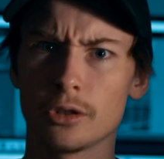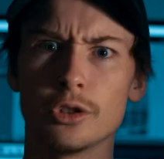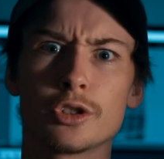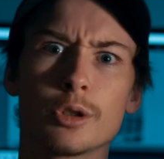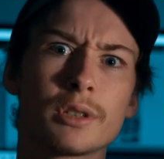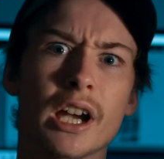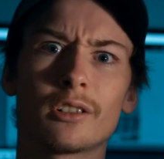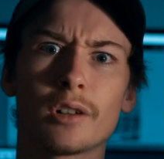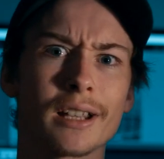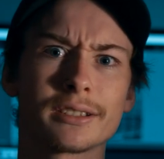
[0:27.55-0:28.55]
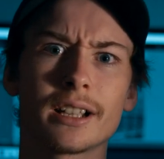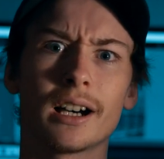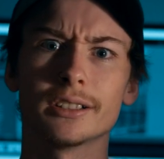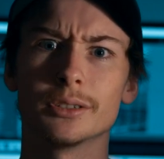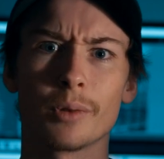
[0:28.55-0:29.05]
YouTube channel I
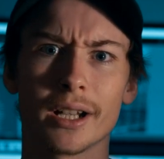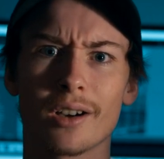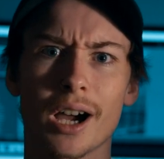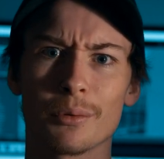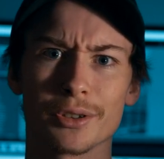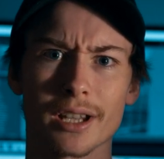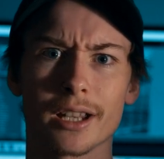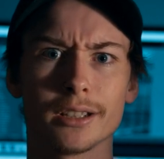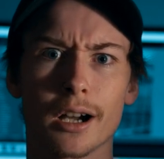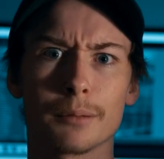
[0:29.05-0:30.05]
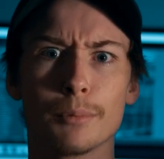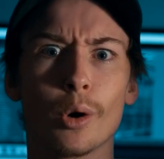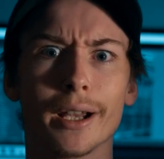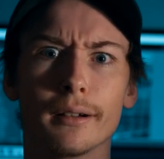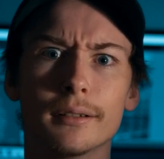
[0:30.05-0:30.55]
started when I was a young
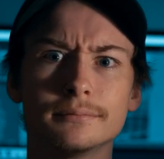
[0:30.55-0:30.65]
boy.